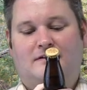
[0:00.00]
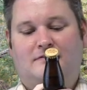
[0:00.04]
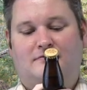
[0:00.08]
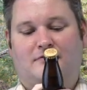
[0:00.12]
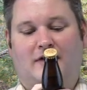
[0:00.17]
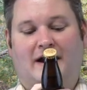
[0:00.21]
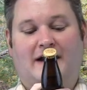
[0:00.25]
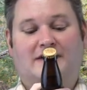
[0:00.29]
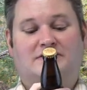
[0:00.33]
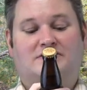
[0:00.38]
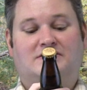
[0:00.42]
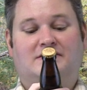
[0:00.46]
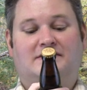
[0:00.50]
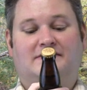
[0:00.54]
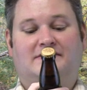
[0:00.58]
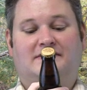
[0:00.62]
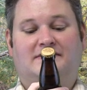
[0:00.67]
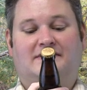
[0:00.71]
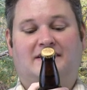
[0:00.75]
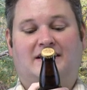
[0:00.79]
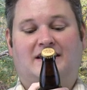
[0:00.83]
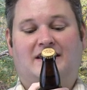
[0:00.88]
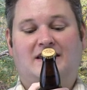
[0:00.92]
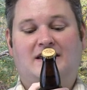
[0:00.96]
Freshness
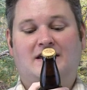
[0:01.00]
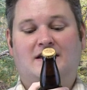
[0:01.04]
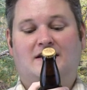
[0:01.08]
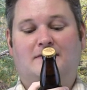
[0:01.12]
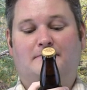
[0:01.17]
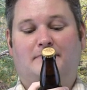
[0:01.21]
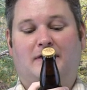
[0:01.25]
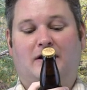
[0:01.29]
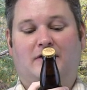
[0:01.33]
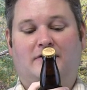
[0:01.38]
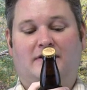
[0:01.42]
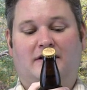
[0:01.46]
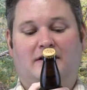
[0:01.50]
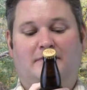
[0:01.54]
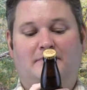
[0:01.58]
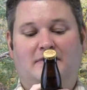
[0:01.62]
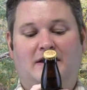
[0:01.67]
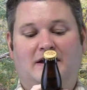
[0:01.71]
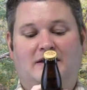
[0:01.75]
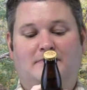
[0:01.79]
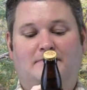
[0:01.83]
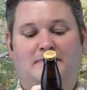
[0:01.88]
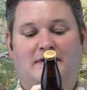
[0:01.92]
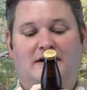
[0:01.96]
is a key component of
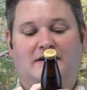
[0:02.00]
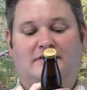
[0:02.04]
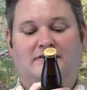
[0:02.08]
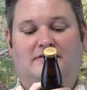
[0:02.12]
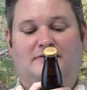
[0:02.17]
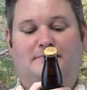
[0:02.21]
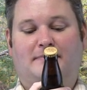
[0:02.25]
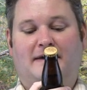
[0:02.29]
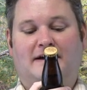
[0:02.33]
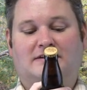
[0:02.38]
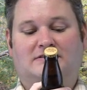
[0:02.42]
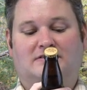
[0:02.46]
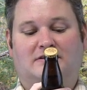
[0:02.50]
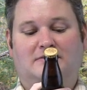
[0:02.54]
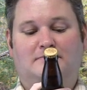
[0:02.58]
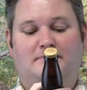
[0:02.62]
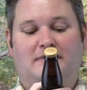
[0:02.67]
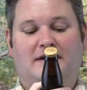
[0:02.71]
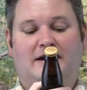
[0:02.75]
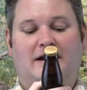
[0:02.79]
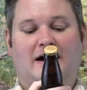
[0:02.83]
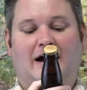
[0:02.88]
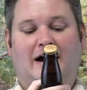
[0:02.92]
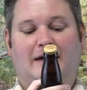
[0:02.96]
many beers, especially
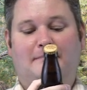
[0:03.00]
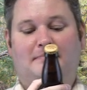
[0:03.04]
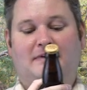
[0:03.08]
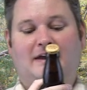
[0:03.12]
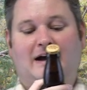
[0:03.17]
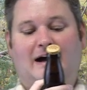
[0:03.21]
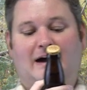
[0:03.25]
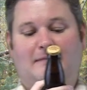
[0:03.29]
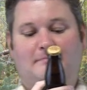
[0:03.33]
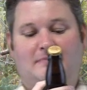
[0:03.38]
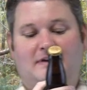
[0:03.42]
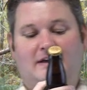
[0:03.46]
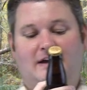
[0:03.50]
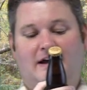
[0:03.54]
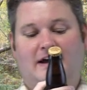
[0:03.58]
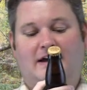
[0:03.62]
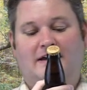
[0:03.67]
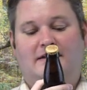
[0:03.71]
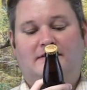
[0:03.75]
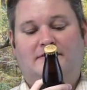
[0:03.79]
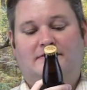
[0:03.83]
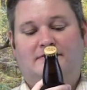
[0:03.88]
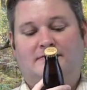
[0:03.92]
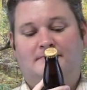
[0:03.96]
big hoppy
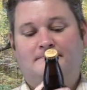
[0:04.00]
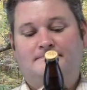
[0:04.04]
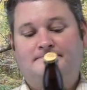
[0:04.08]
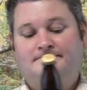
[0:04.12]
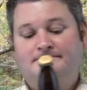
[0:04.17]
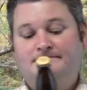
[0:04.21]
IPAs.